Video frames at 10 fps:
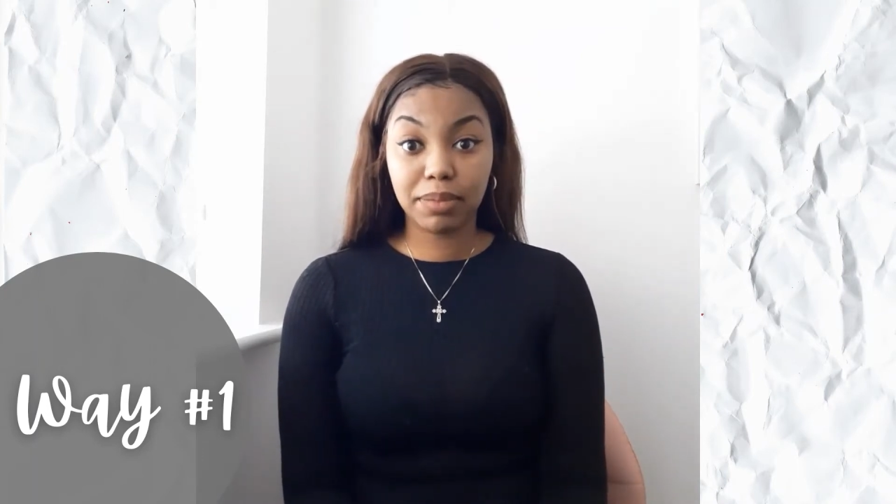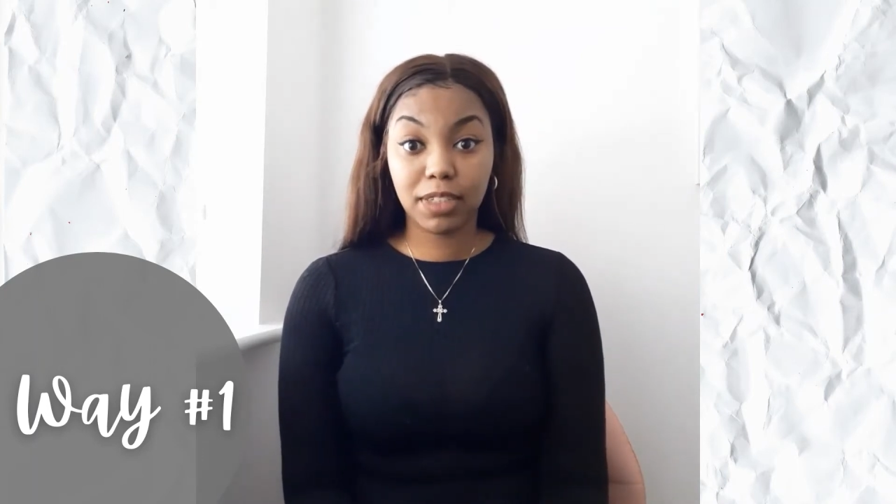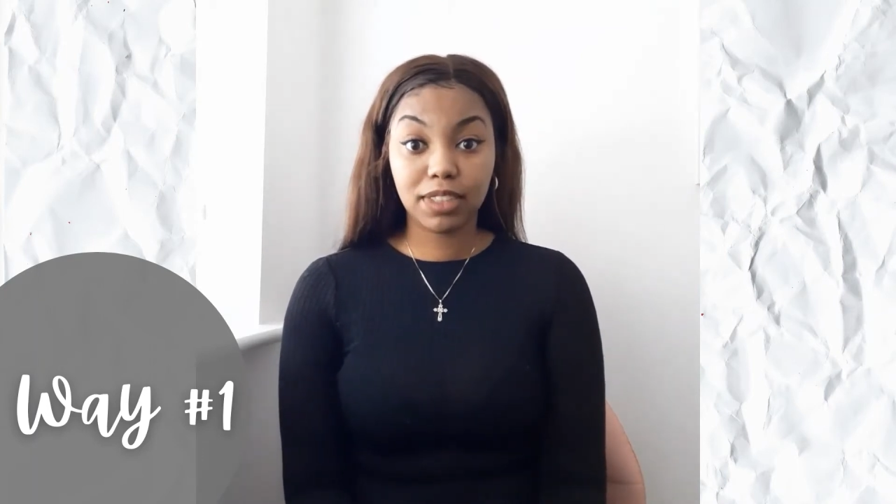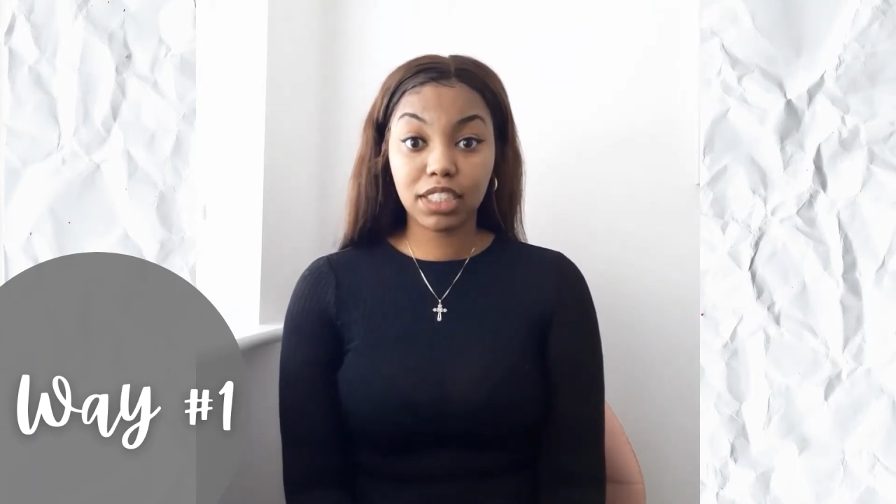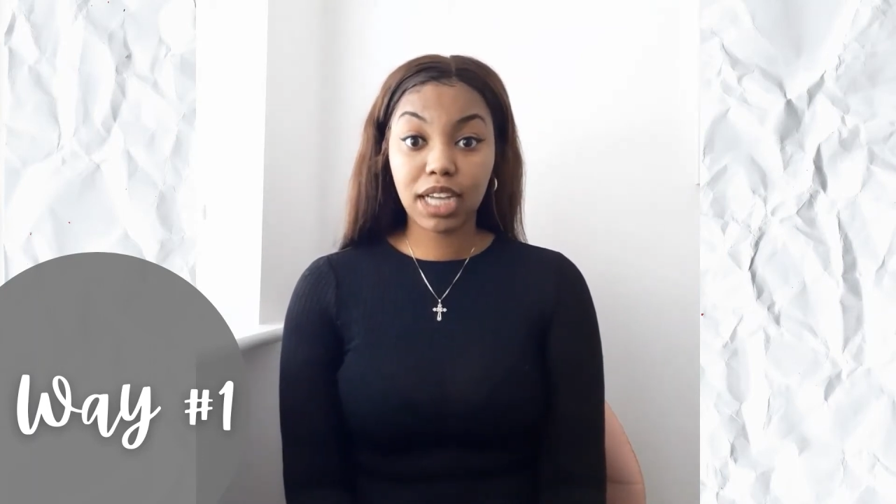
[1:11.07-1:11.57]
let me
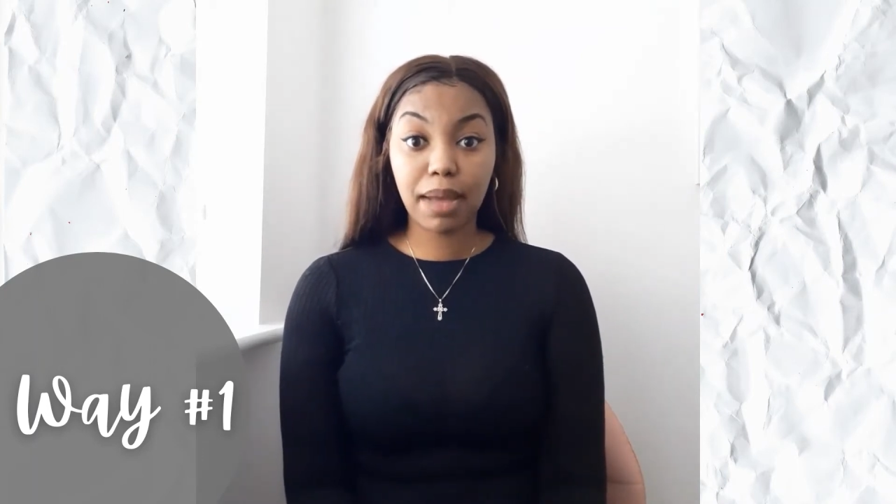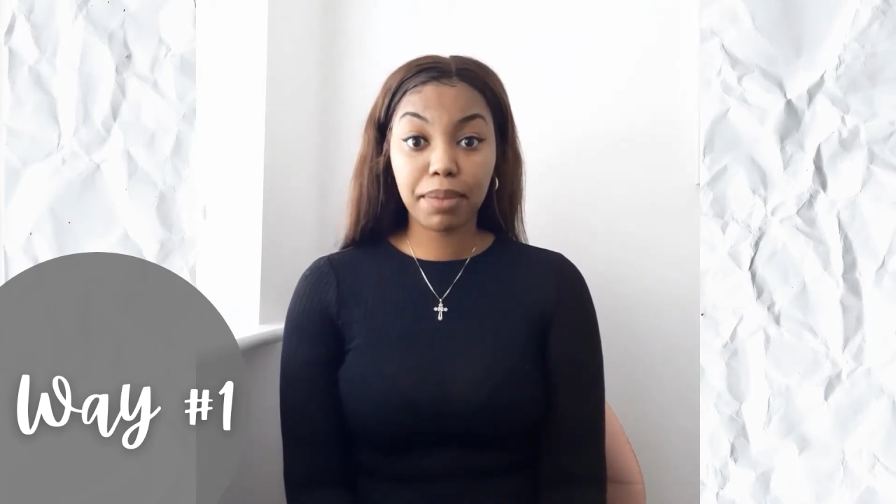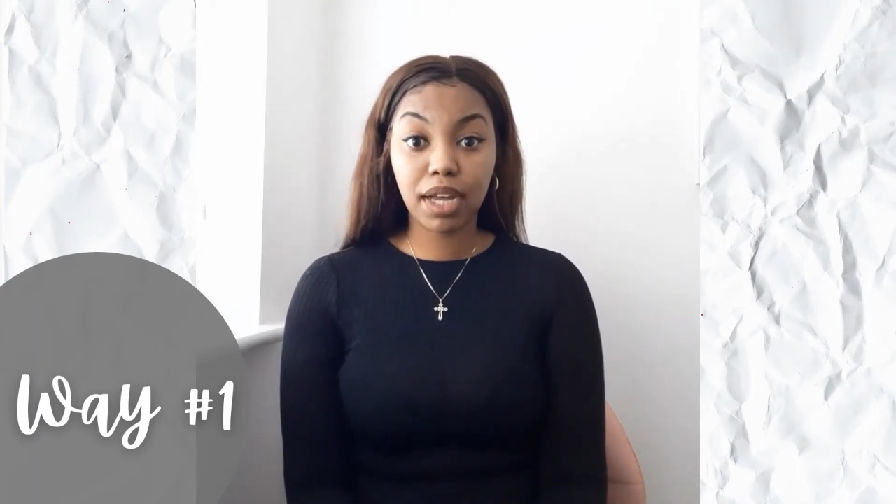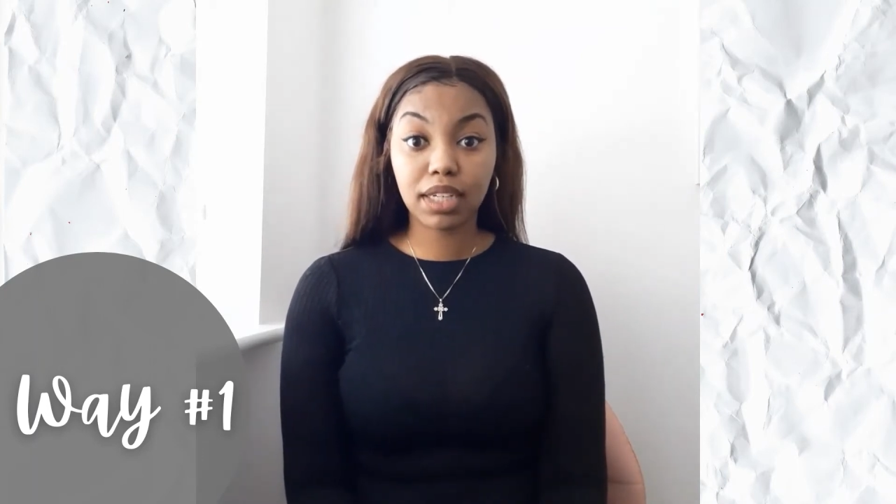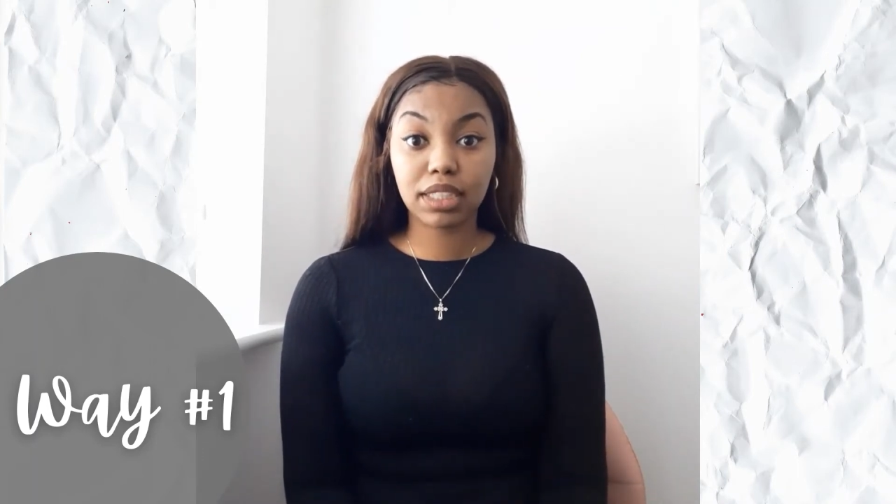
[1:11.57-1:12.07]
know in the
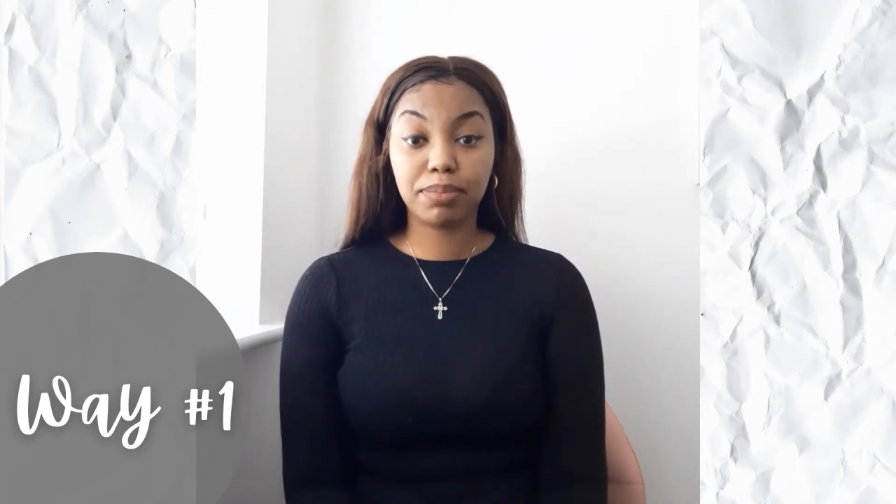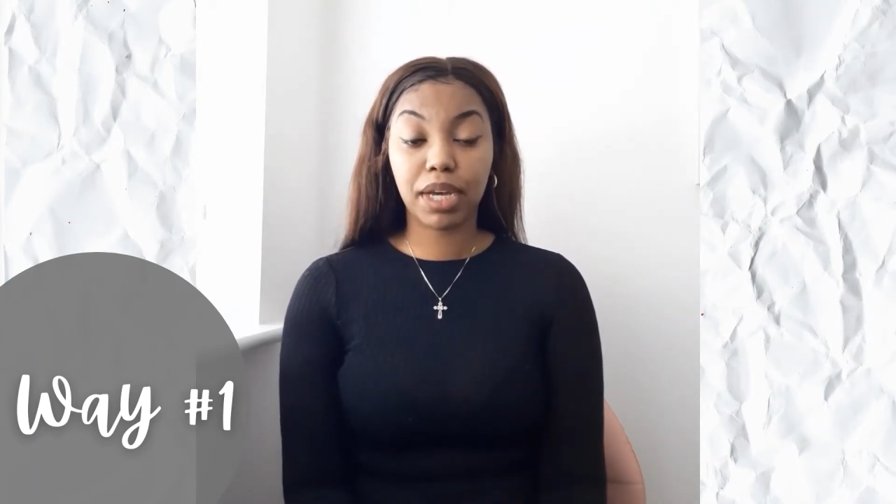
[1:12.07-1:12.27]
chat box,